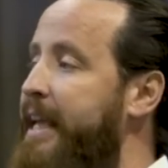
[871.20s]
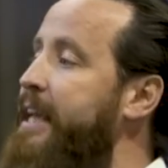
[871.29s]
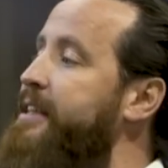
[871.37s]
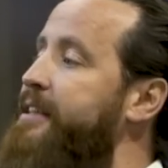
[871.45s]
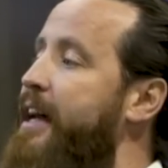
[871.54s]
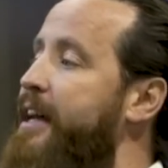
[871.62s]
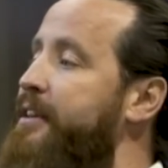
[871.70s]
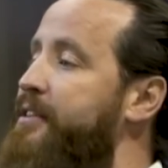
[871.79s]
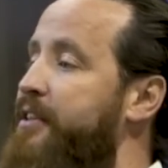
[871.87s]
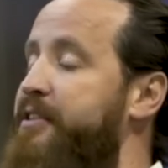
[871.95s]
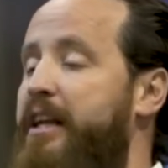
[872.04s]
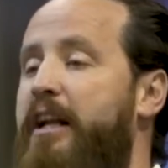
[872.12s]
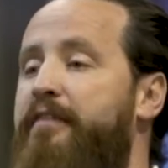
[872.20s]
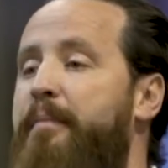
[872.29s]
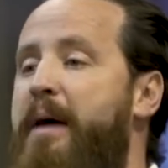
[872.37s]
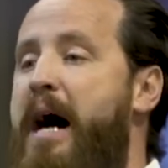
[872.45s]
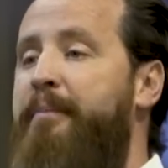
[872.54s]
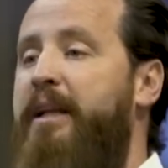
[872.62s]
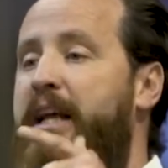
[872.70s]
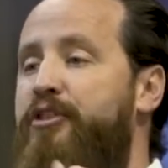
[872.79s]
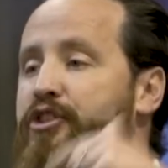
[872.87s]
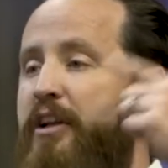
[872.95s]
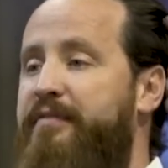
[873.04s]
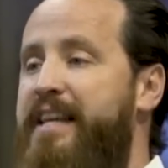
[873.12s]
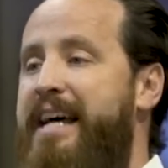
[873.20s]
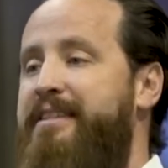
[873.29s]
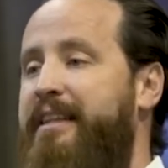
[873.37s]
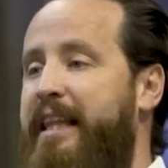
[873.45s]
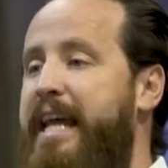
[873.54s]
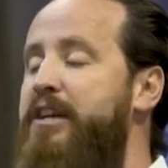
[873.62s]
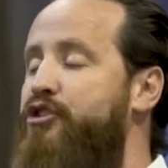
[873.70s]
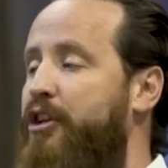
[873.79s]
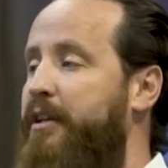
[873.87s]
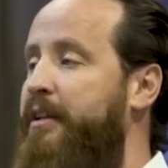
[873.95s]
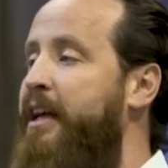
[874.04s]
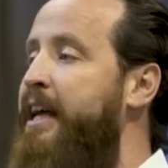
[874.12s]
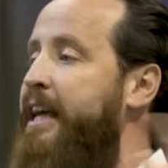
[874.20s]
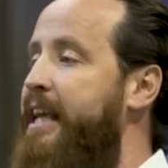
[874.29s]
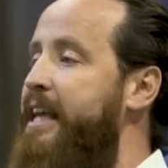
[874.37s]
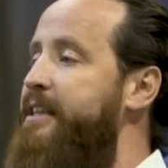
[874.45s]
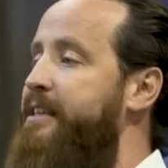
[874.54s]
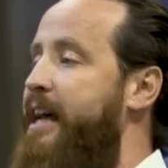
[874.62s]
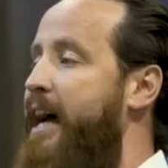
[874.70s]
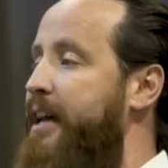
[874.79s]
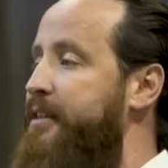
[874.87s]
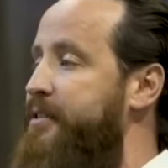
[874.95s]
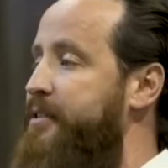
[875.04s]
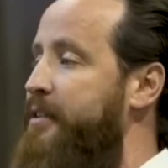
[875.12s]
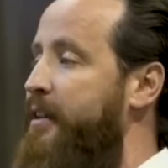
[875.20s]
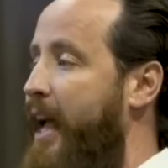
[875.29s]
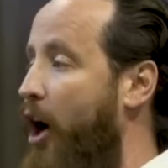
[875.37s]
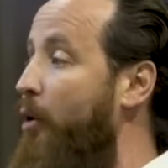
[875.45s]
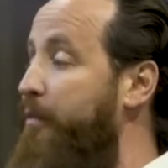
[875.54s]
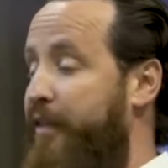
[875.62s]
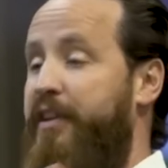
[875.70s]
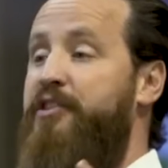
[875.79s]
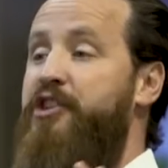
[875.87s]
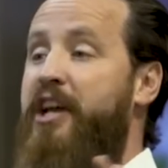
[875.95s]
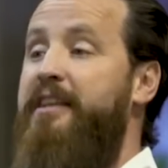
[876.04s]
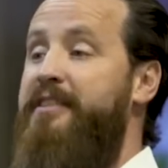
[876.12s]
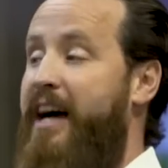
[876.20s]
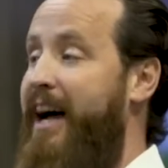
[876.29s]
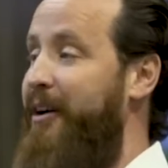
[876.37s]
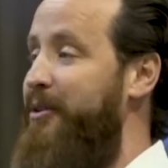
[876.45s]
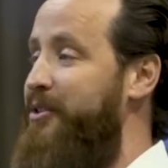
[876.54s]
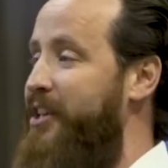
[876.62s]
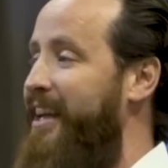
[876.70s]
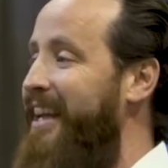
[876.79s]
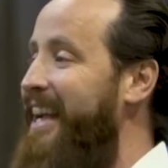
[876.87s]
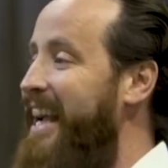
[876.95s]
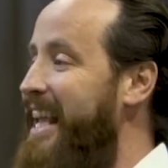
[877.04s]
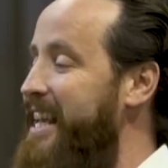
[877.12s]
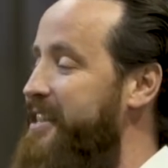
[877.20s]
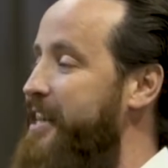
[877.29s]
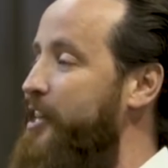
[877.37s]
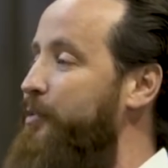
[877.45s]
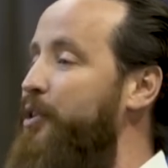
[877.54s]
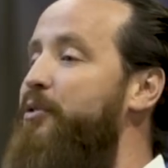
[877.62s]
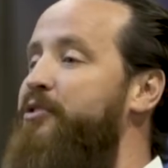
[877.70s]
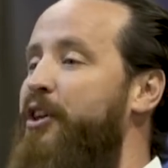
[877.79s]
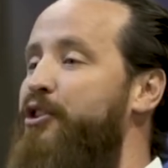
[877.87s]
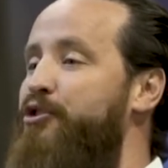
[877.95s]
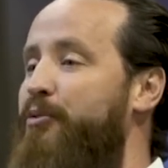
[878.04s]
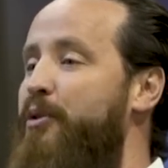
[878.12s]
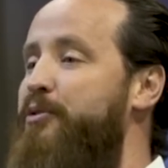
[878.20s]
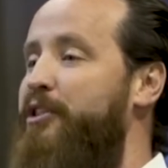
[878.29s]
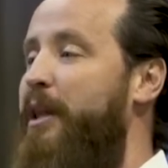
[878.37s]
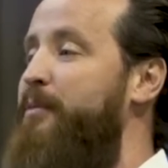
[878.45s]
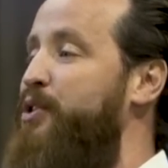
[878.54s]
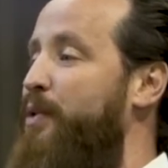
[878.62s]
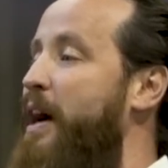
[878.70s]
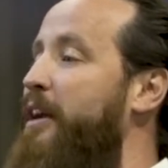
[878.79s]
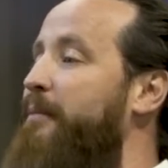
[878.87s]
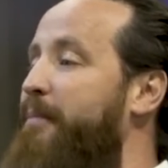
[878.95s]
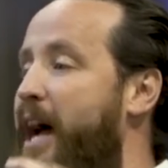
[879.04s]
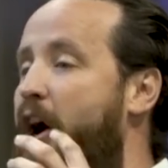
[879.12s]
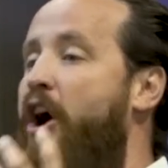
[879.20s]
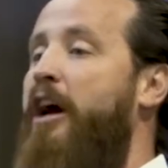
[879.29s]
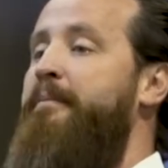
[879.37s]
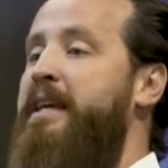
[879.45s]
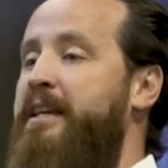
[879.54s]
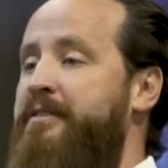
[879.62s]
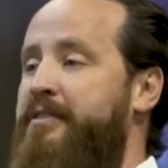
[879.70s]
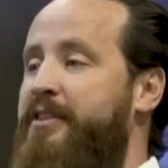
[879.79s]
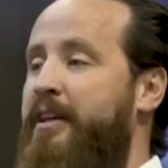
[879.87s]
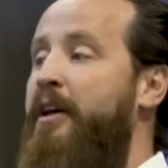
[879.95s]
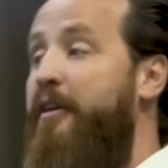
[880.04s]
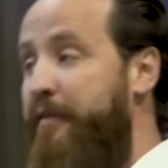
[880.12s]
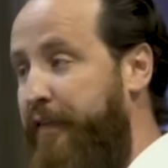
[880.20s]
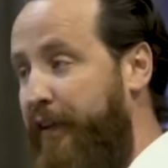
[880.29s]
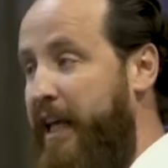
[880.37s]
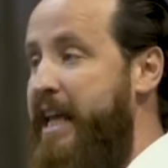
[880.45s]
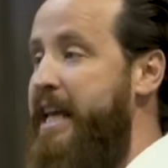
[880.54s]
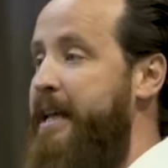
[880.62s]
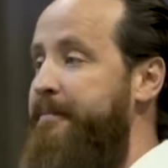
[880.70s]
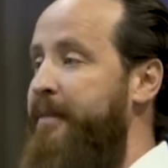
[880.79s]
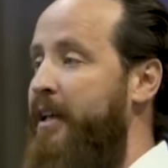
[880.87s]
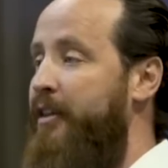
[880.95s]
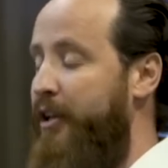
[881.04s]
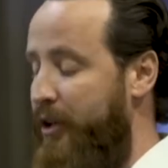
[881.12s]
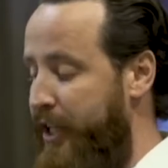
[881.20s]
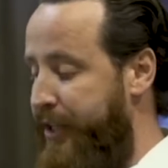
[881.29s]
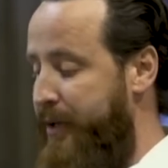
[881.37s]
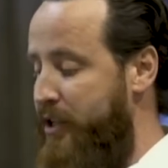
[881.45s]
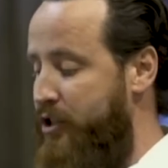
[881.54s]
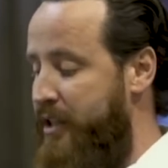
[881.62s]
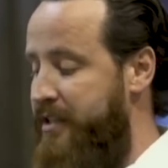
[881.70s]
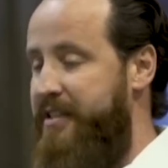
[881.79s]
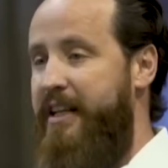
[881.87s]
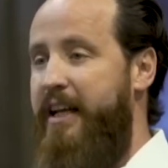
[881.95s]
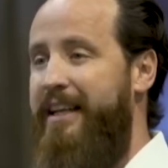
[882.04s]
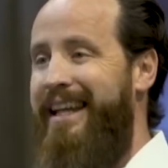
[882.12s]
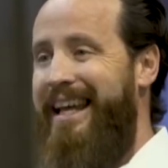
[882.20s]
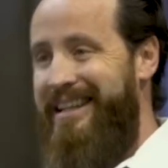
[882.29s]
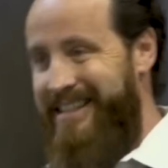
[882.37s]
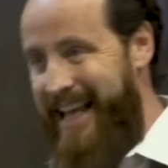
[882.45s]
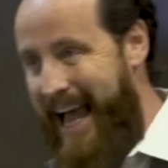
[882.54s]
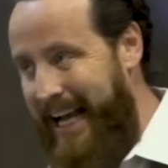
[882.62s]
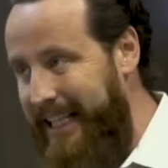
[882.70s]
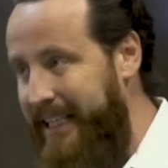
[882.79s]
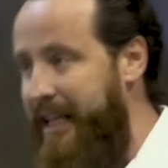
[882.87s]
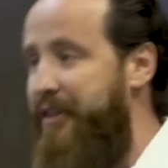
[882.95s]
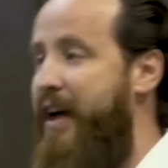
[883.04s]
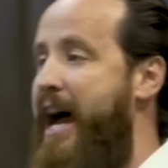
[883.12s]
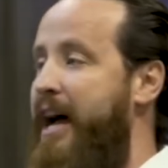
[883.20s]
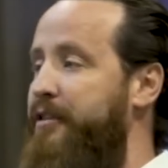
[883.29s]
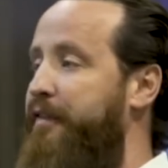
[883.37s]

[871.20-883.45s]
He says, instead of abomination of desolation, he says, help for the Gentiles. He says, when you see Jerusalem surrounded by armies, flee. The early Christians did exactly that.